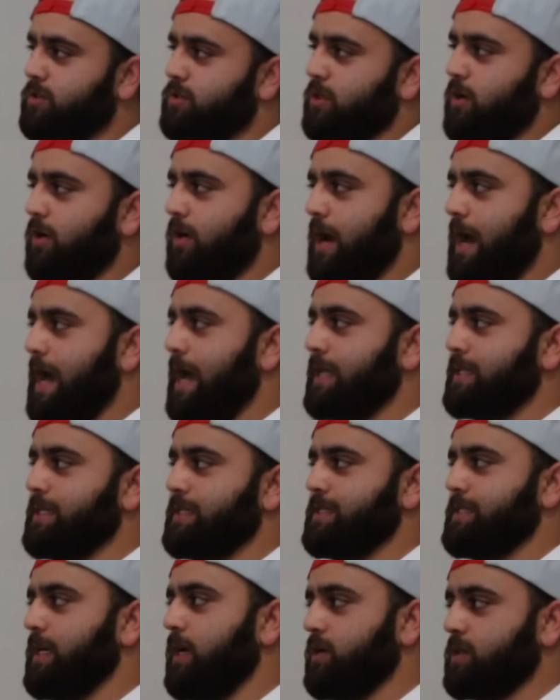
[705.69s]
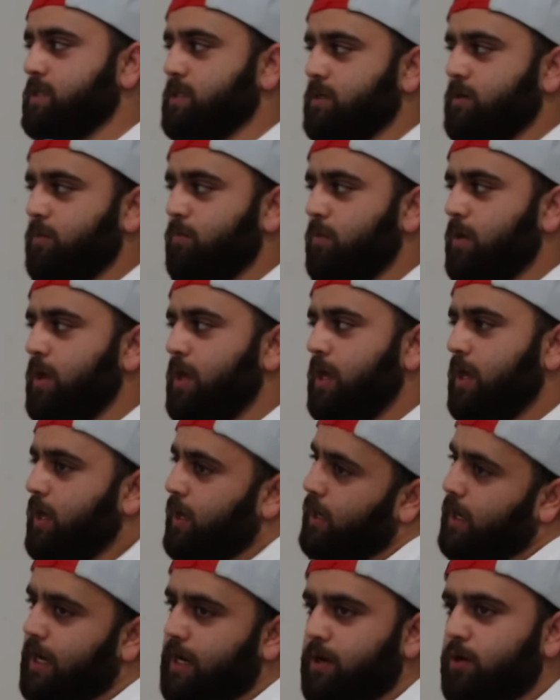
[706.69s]
So I had to sell some,
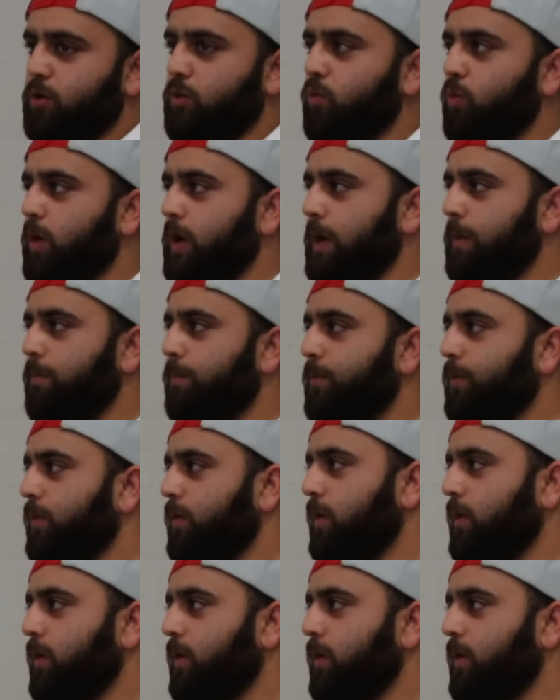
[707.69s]
got a new whip,